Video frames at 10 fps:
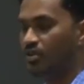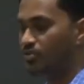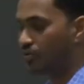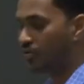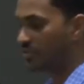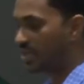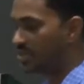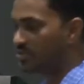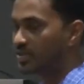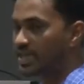So they
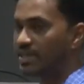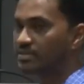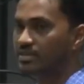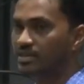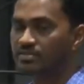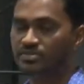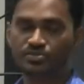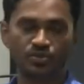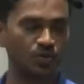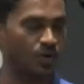did not take the classes.
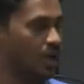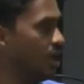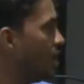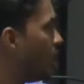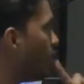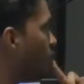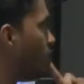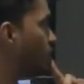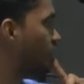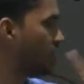So
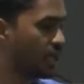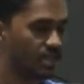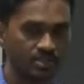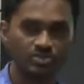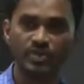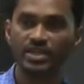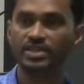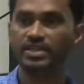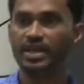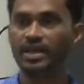one of our colleagues went
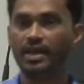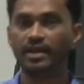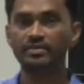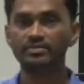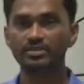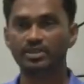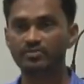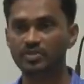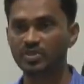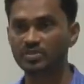in there and
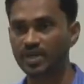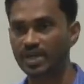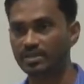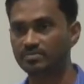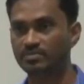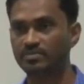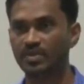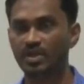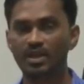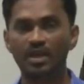gave them the training
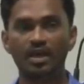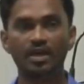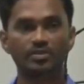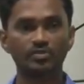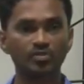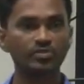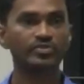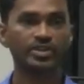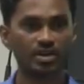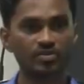and got the
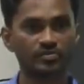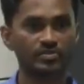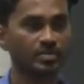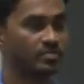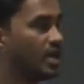fear out of them.